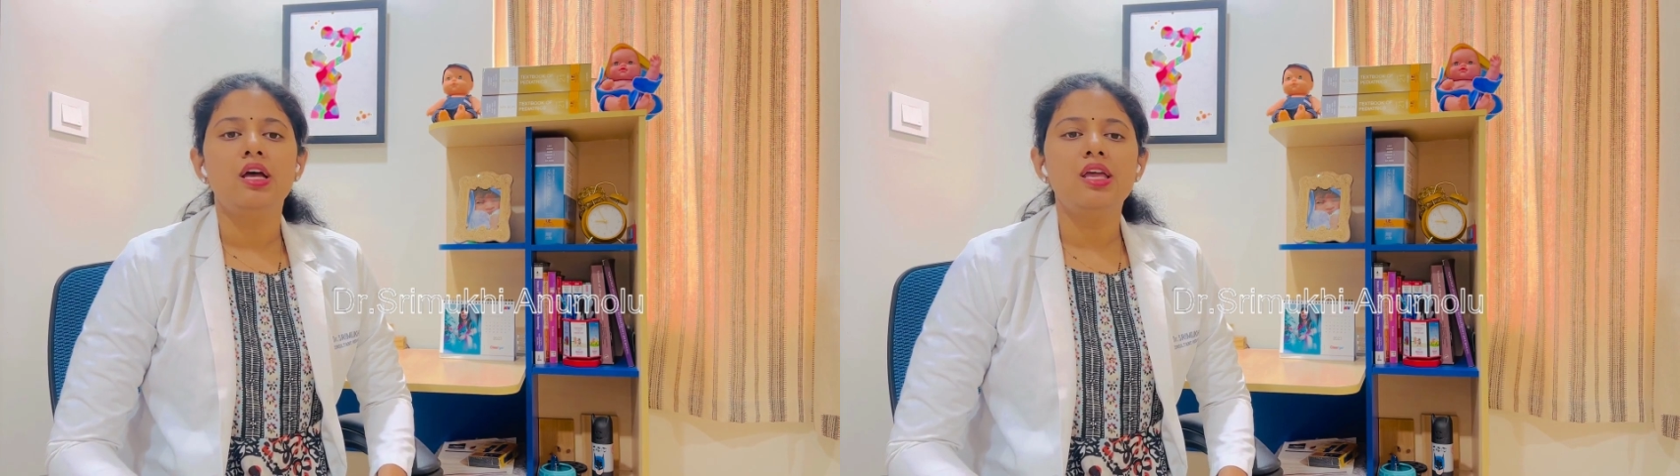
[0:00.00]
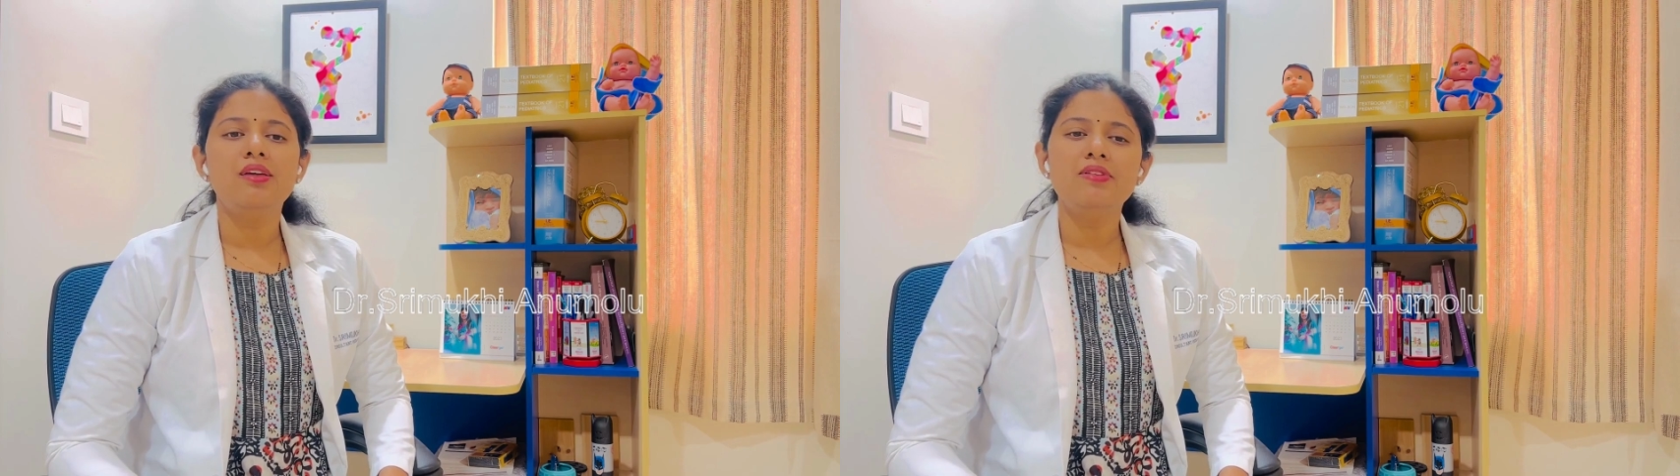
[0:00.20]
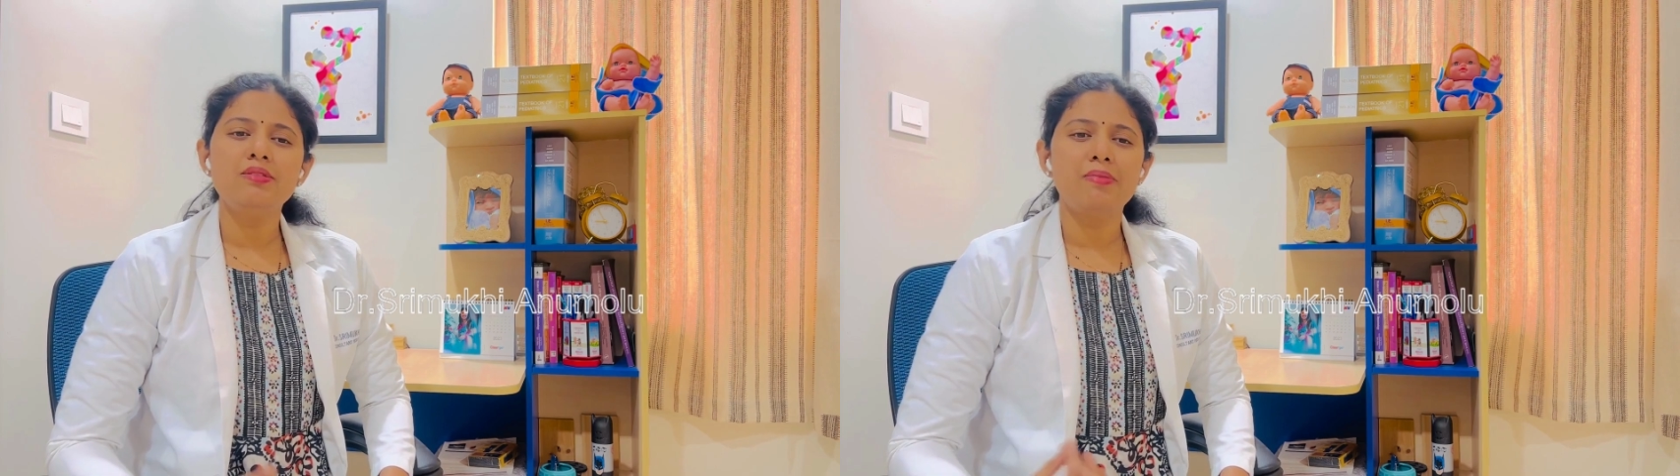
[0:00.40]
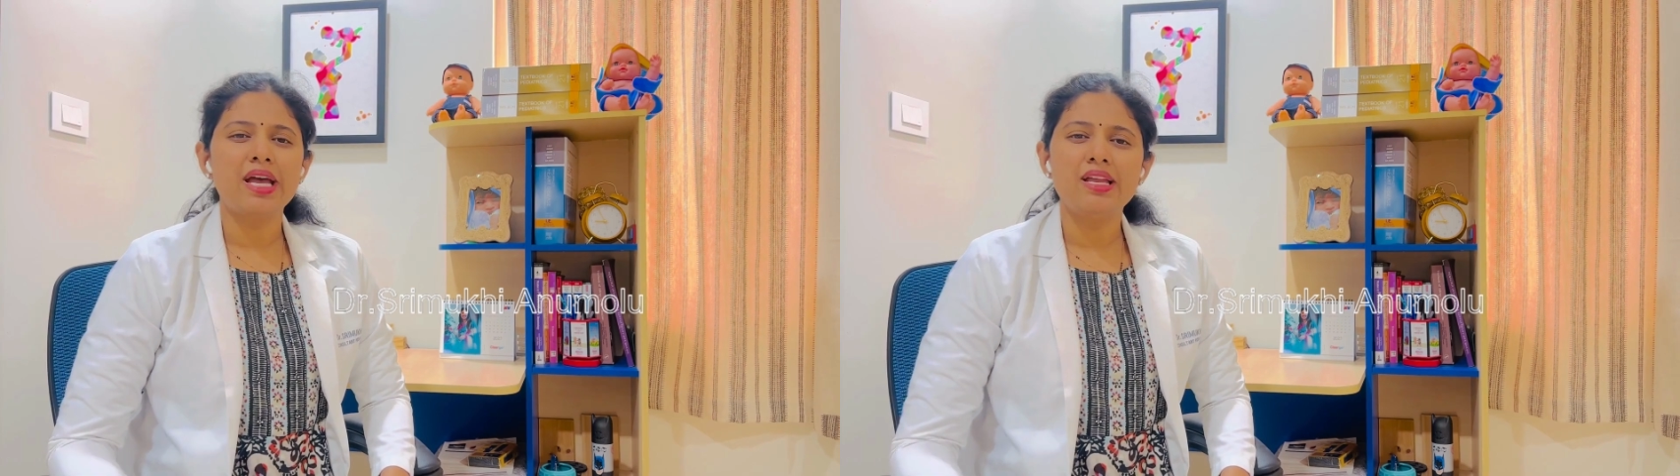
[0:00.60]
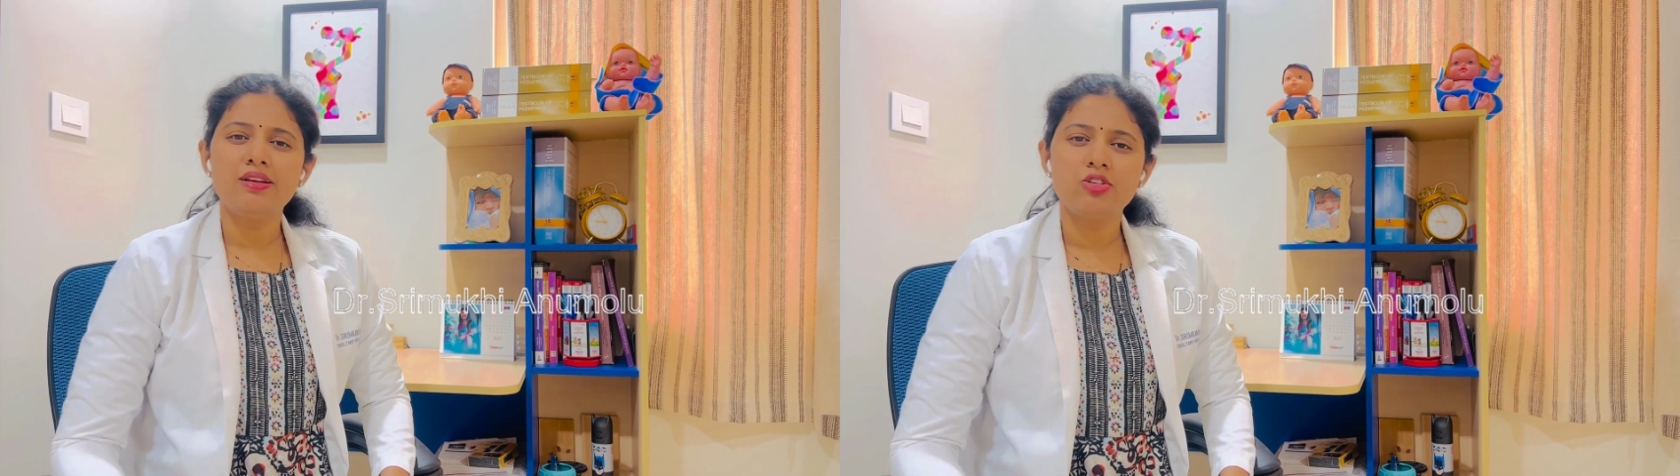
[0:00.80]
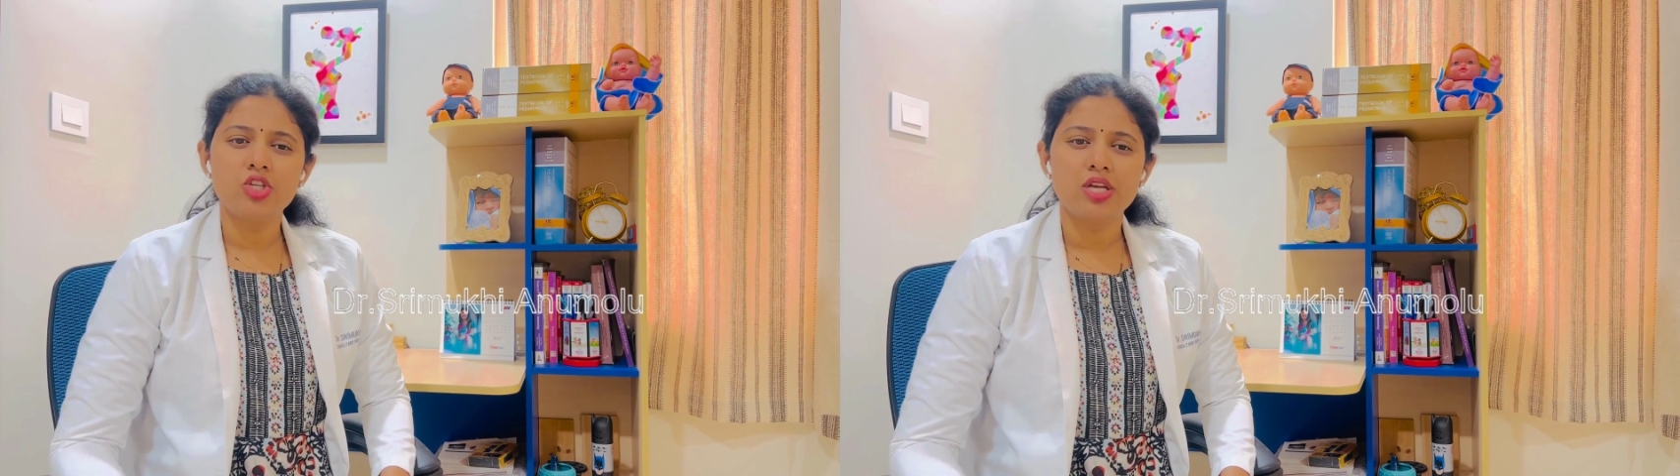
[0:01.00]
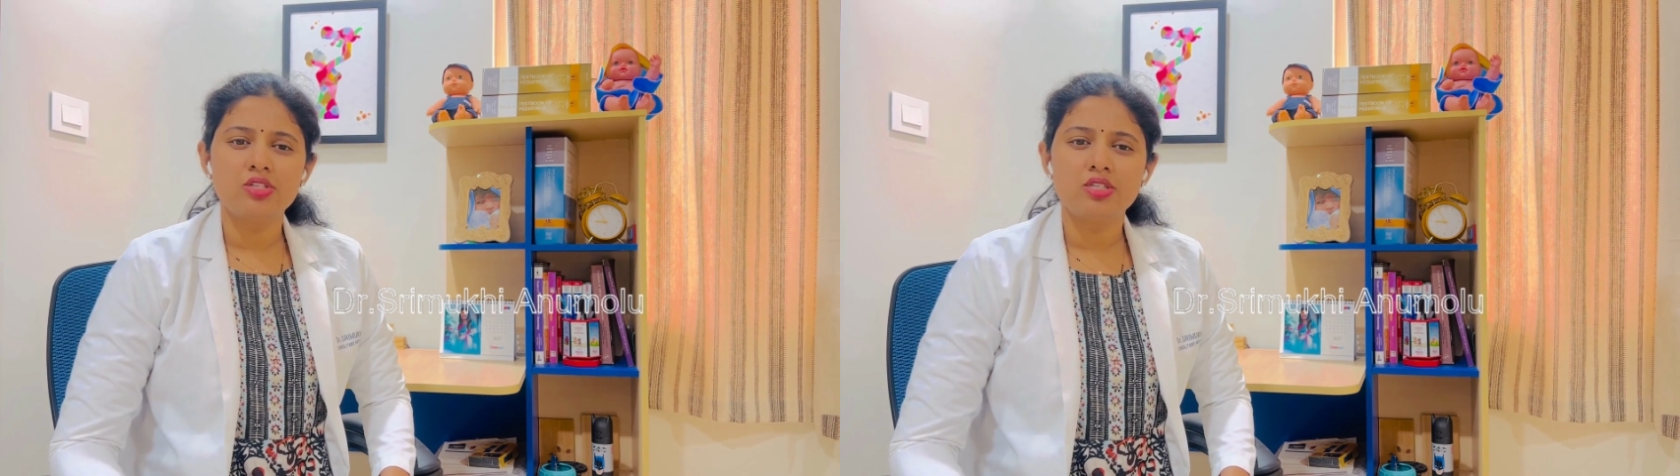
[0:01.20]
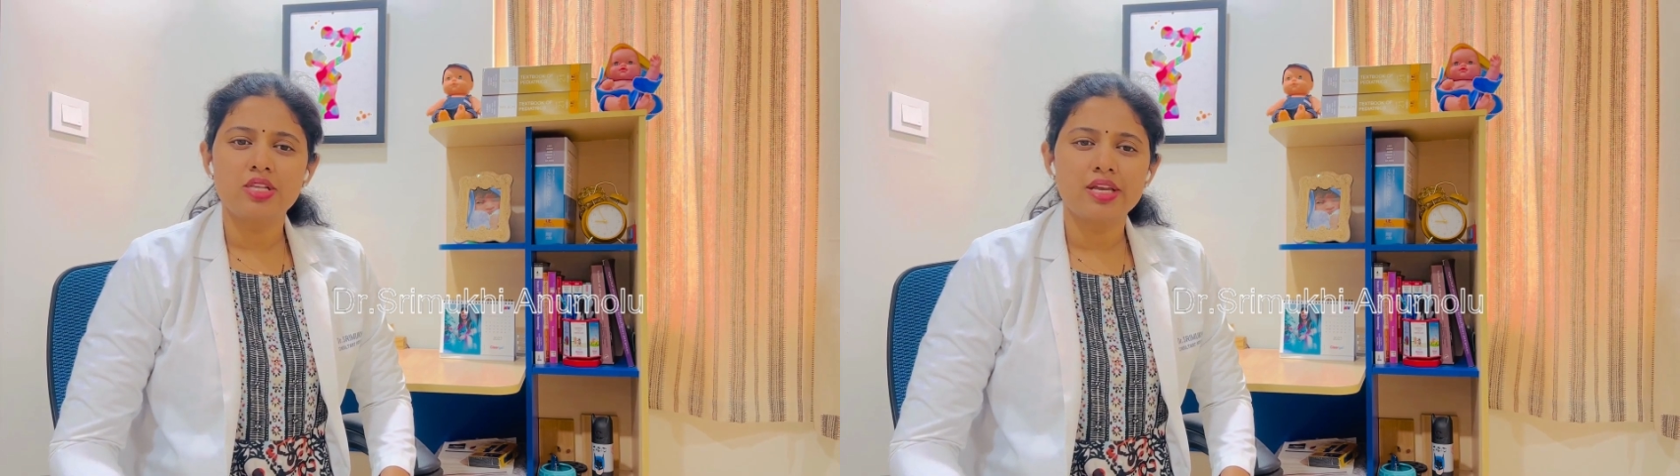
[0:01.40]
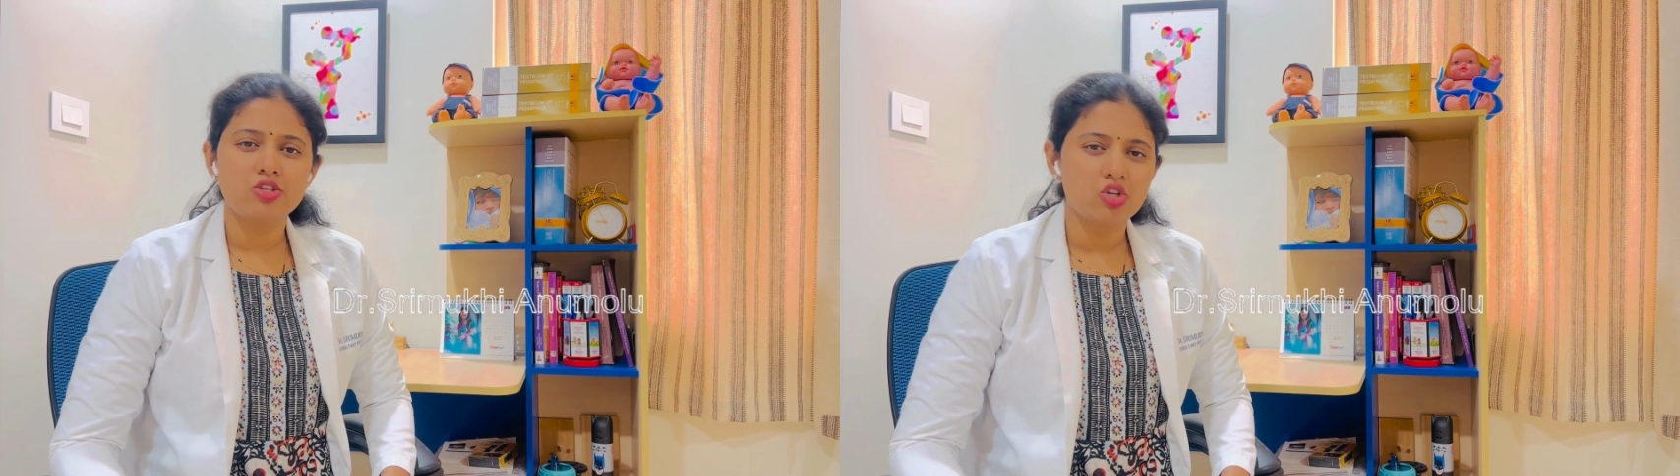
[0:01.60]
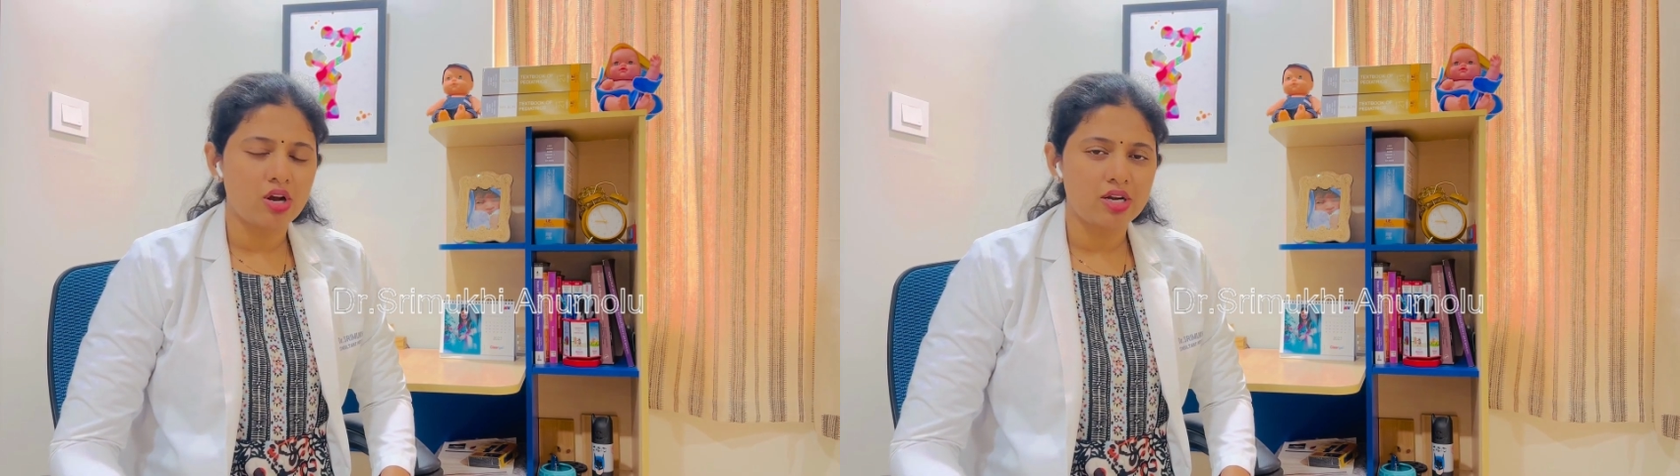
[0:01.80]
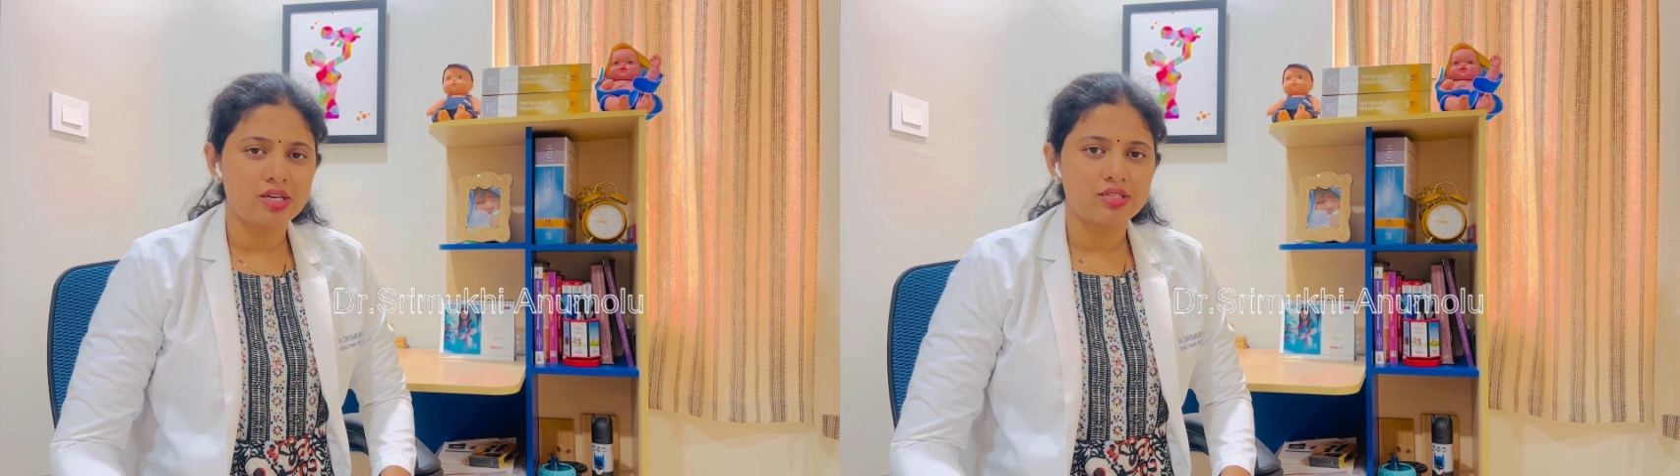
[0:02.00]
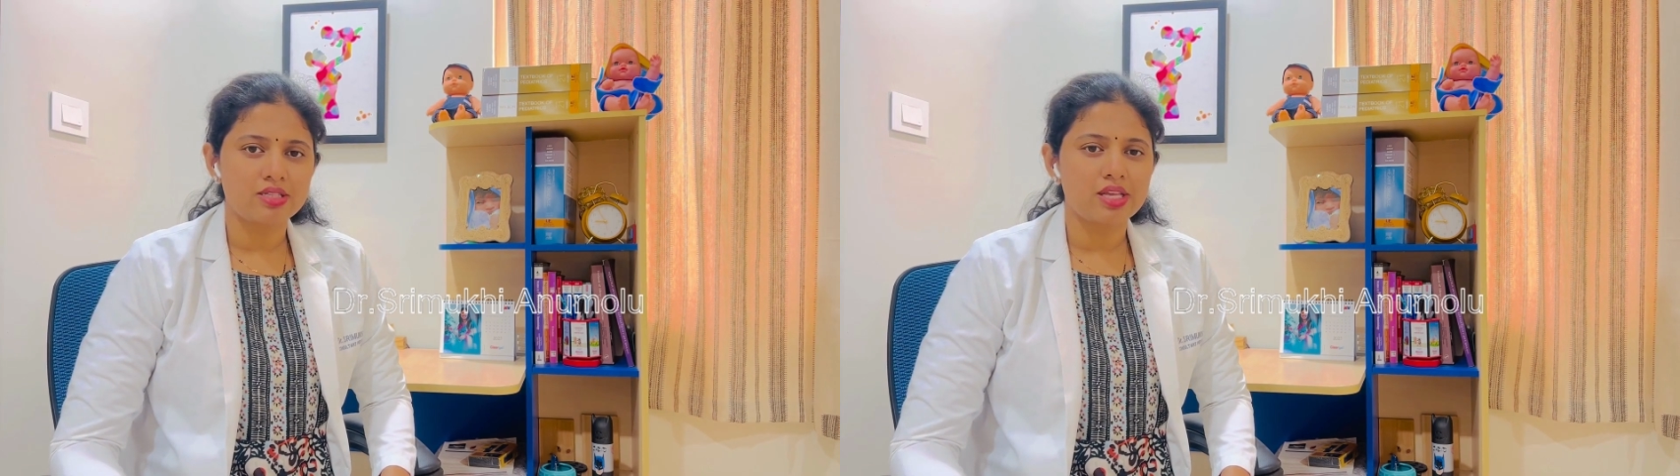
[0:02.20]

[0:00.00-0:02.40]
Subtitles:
Even minor changes like jaundice,